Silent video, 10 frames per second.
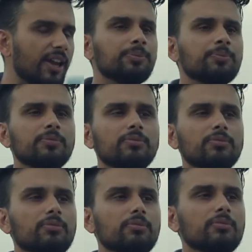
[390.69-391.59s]
And
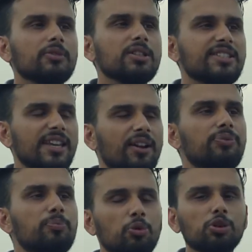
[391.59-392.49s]

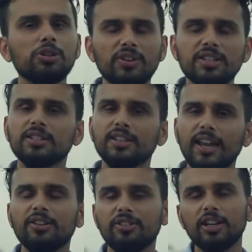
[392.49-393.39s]
self-motivation
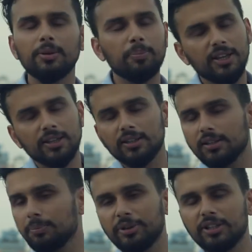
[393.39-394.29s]
can really
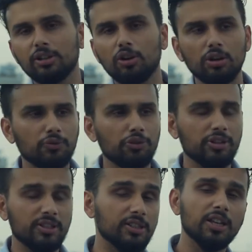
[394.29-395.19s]
brings a lot of good
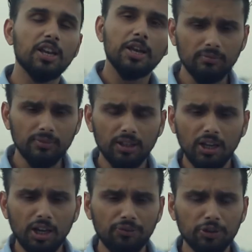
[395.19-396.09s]
results.
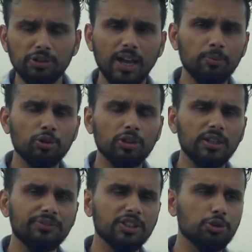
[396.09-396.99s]
For today I'm gonna
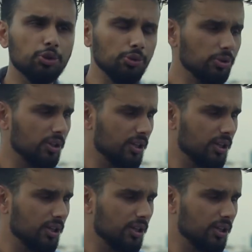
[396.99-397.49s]
leave this to you.